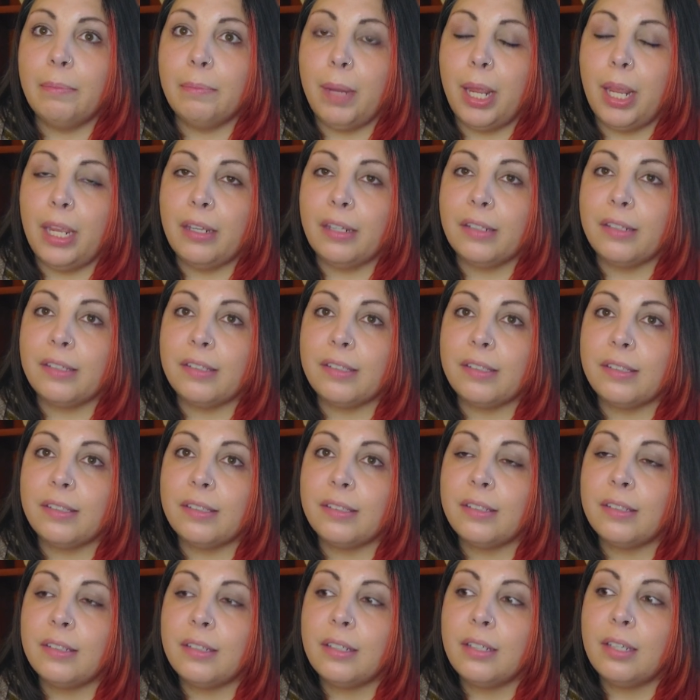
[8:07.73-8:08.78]
Makes,
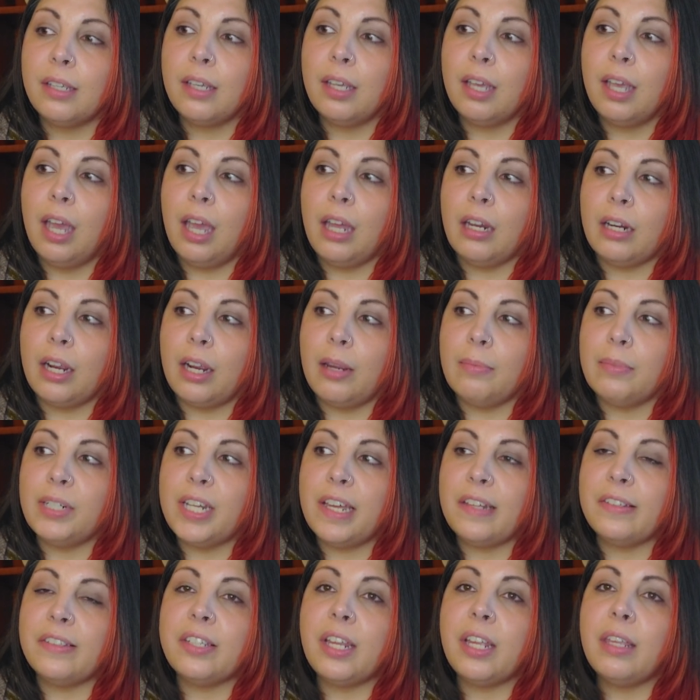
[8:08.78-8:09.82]
and I am
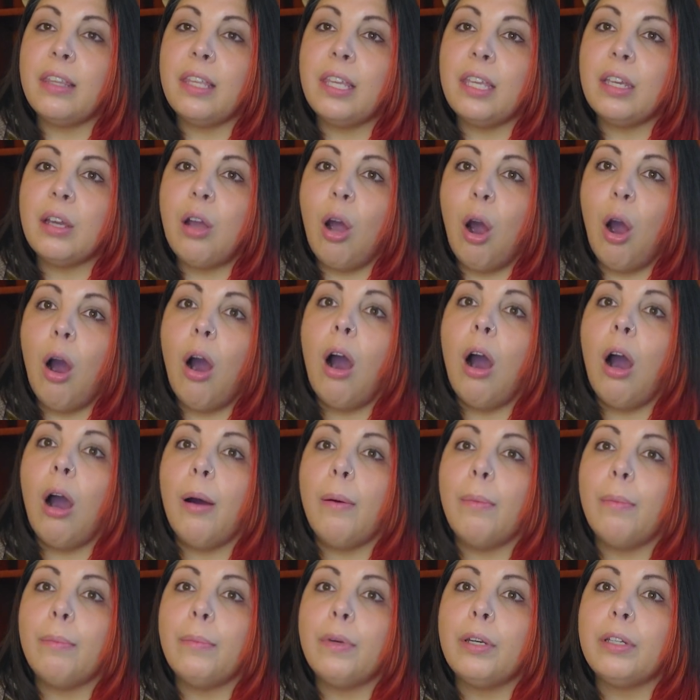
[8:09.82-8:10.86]
testing the
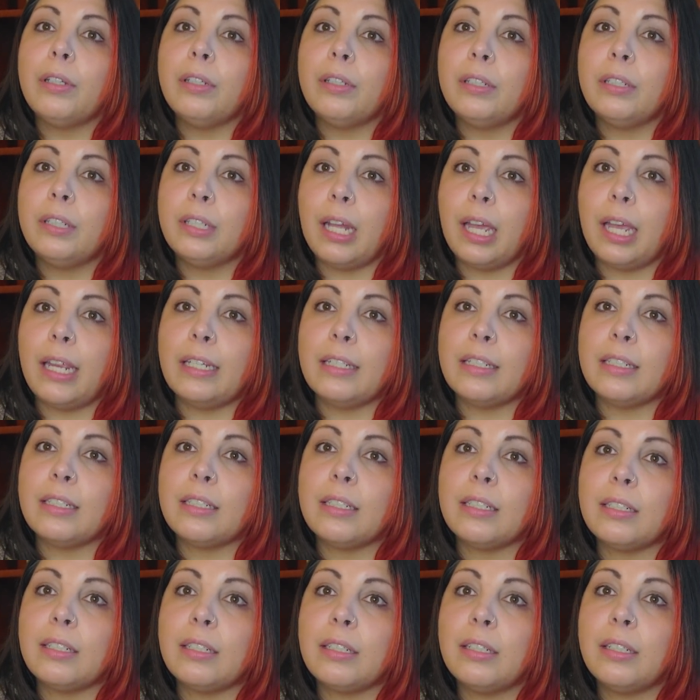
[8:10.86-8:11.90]
Calm
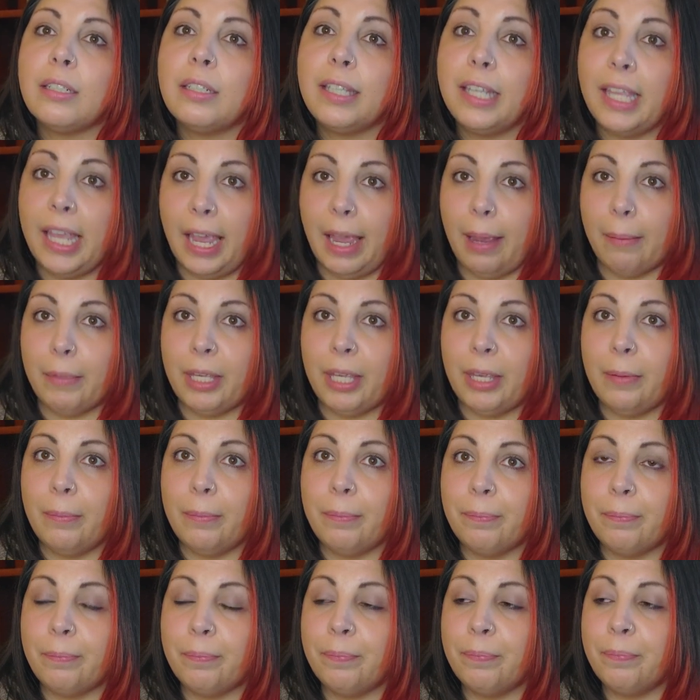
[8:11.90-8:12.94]
Night Cami.
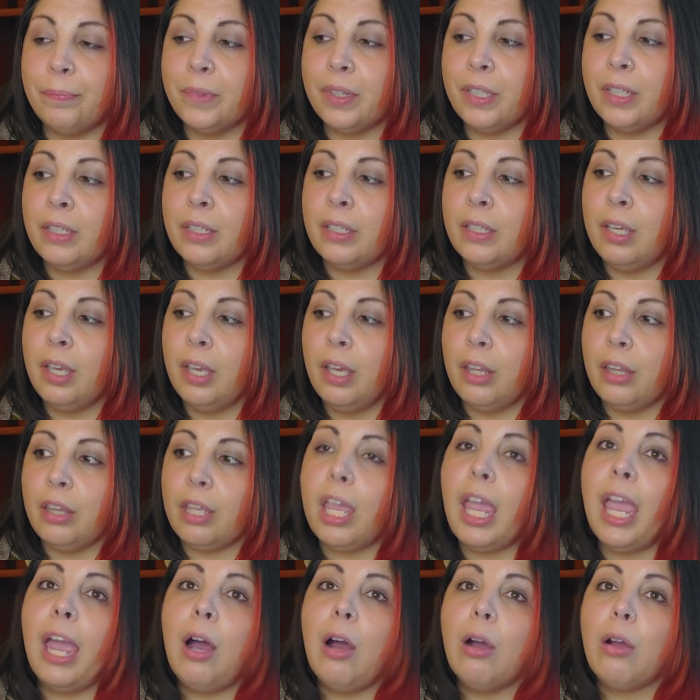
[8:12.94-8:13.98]
The
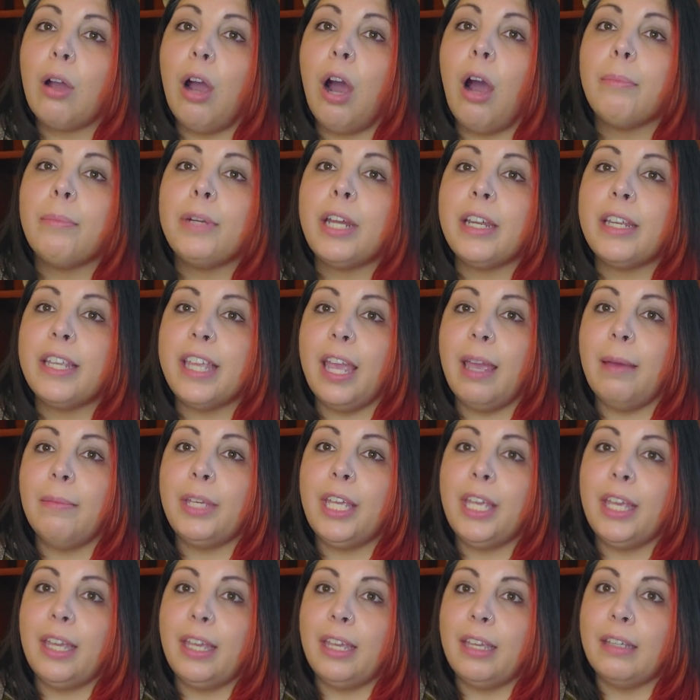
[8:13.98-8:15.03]
Calm Night
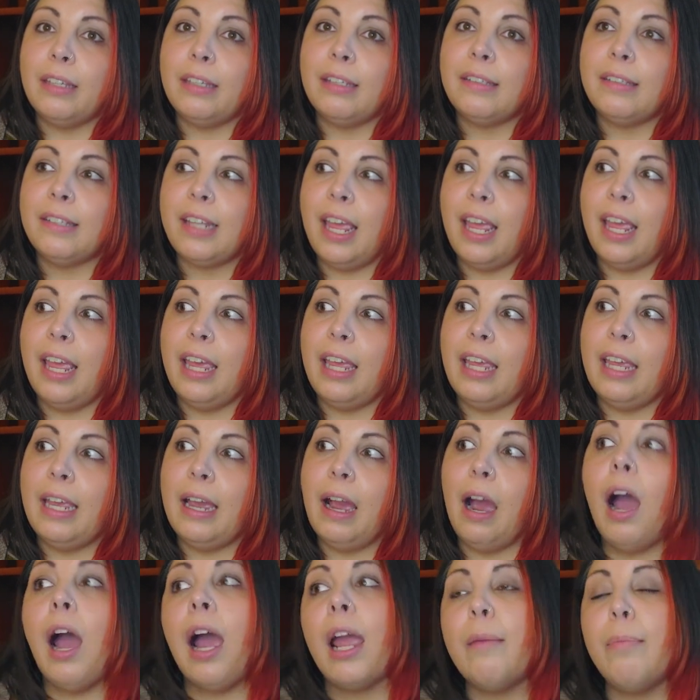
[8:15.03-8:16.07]
Cami is a
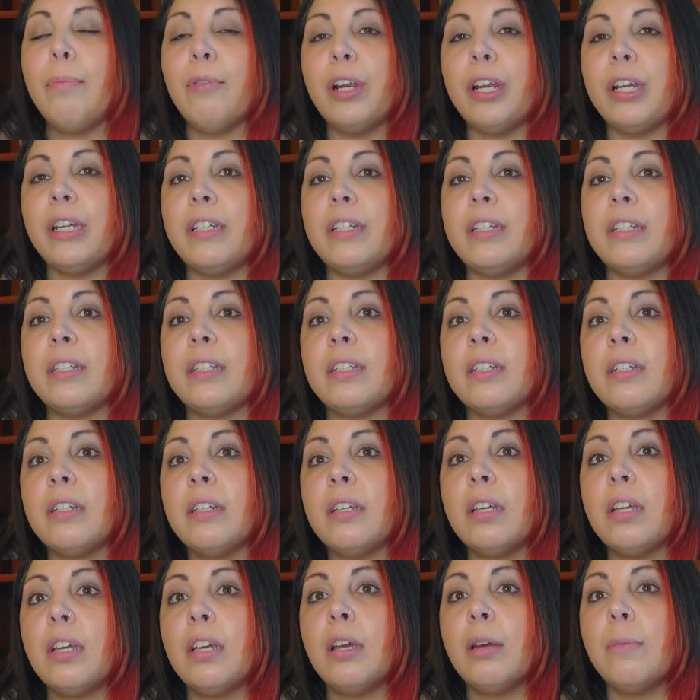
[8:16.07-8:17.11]
hybrid
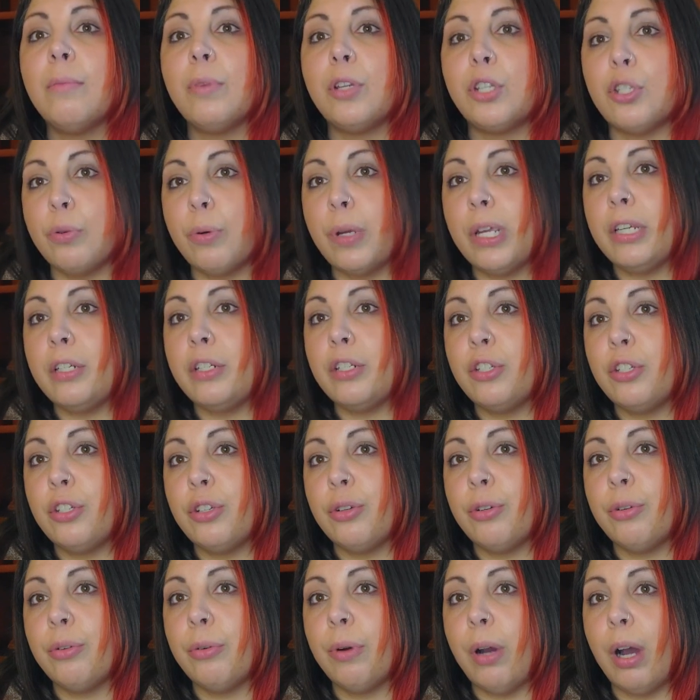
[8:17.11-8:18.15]
between
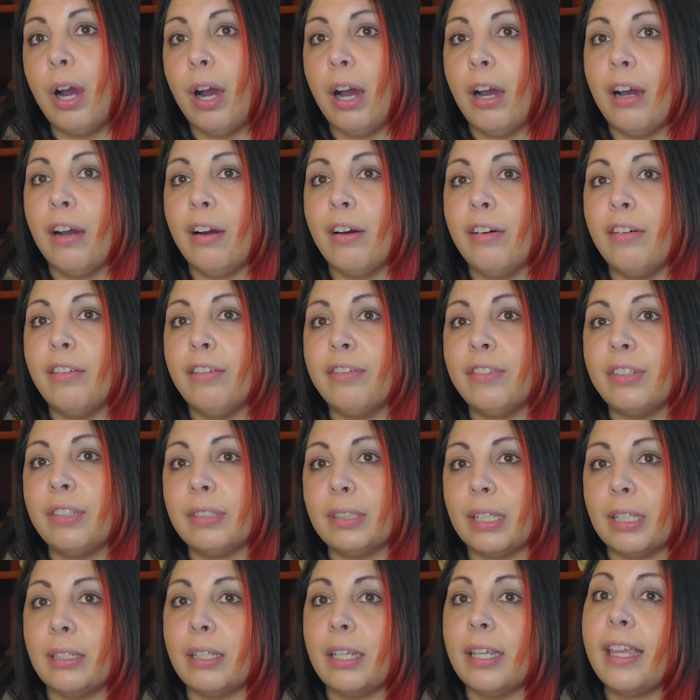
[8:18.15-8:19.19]
2 of
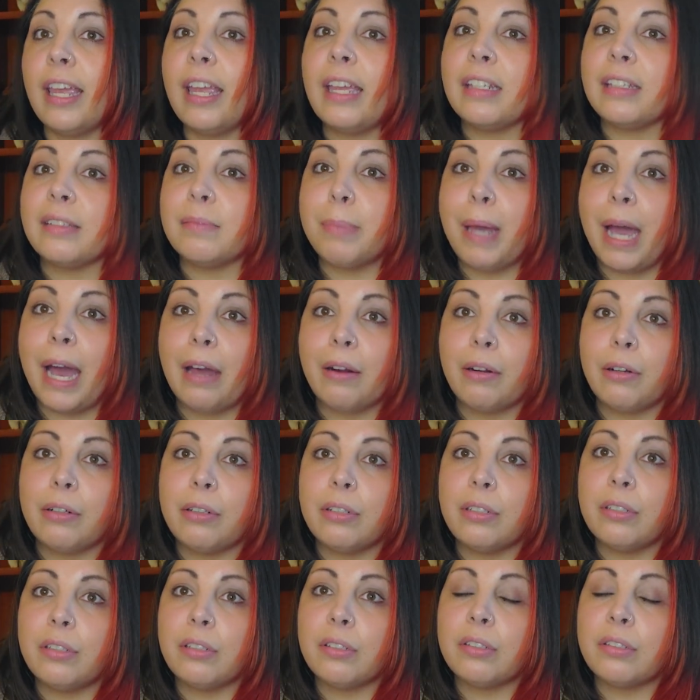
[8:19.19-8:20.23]
Lily Kate's
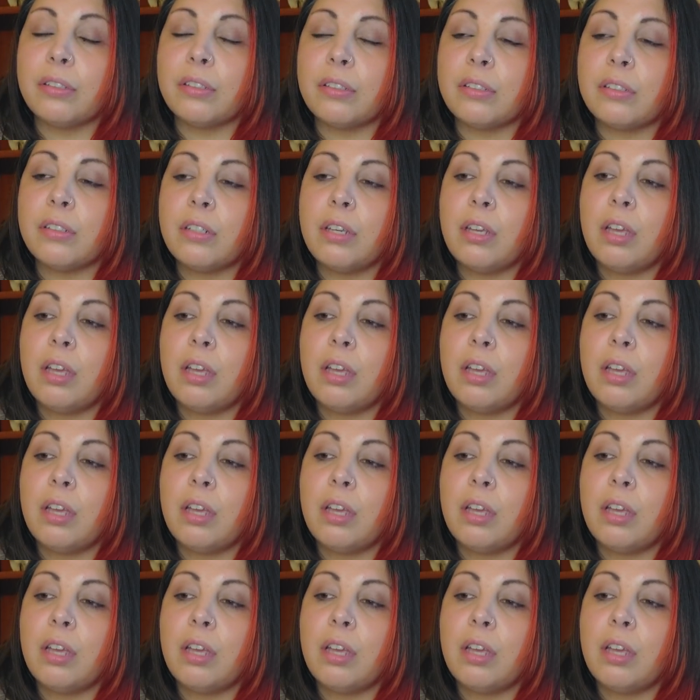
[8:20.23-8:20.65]
patterns.